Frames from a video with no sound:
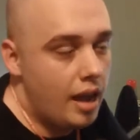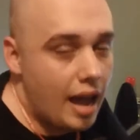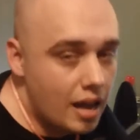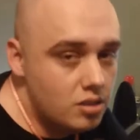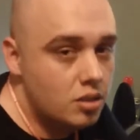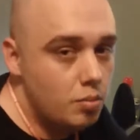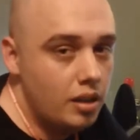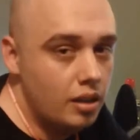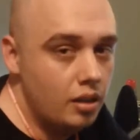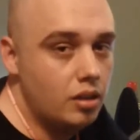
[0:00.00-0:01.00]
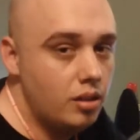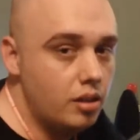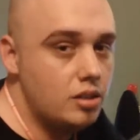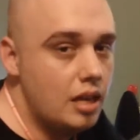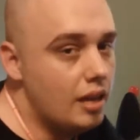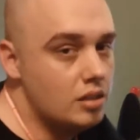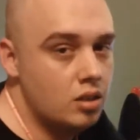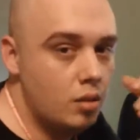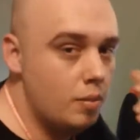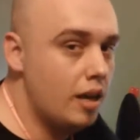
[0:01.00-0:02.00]
has to be in clear text
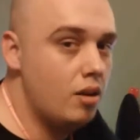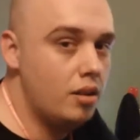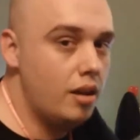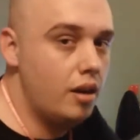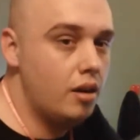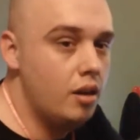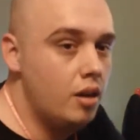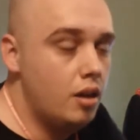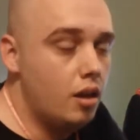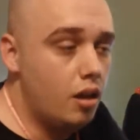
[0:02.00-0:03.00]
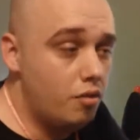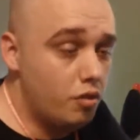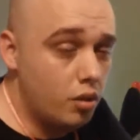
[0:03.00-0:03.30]
coming out of there for the